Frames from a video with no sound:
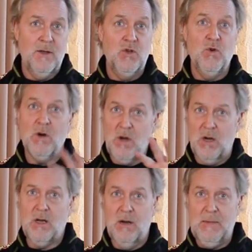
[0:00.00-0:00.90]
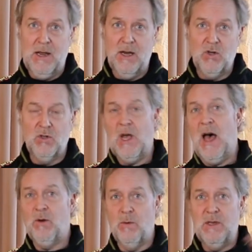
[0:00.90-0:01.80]
your color combinations
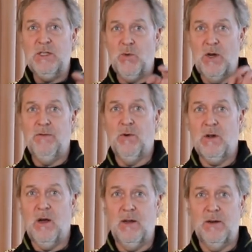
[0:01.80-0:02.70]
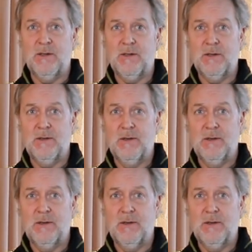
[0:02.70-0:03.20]
out of these 24 colors.